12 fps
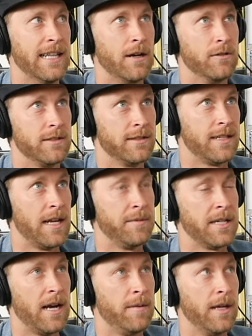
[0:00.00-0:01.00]
that was the same
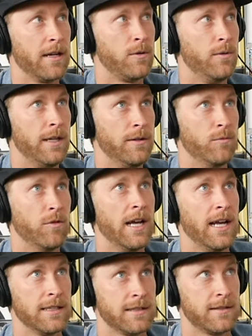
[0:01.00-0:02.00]
time that Quinn and
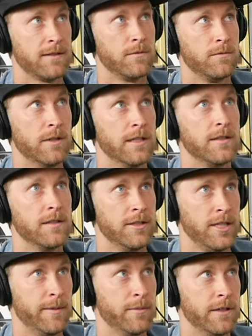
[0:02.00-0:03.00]
Wes went to the
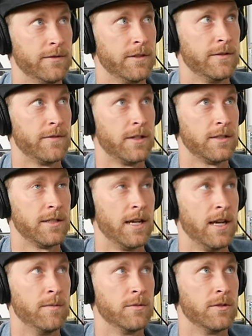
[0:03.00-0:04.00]
Jamboree for the first
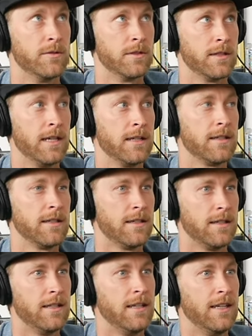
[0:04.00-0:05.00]
time. So it was like,
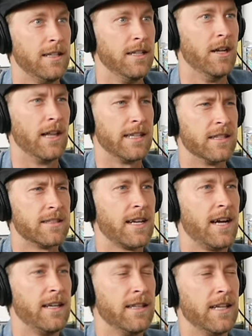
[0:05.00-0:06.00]
you know, like this
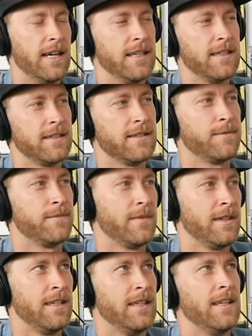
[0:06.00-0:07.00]
kind of like,
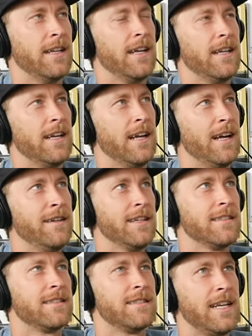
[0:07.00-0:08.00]
I'm
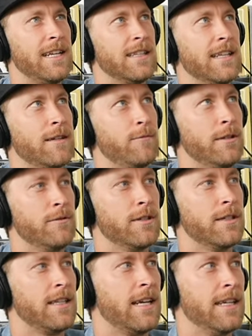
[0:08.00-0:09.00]
not saying like we
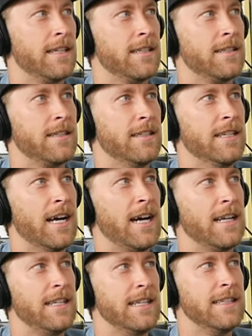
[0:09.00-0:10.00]
were like
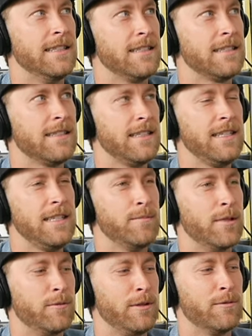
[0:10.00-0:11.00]
not in the scene,
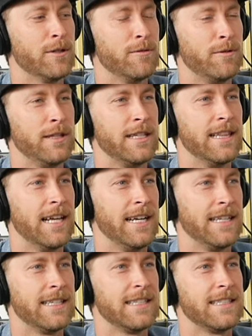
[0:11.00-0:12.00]
but we weren't really
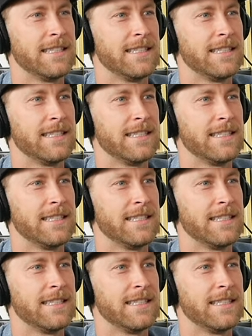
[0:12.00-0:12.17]
like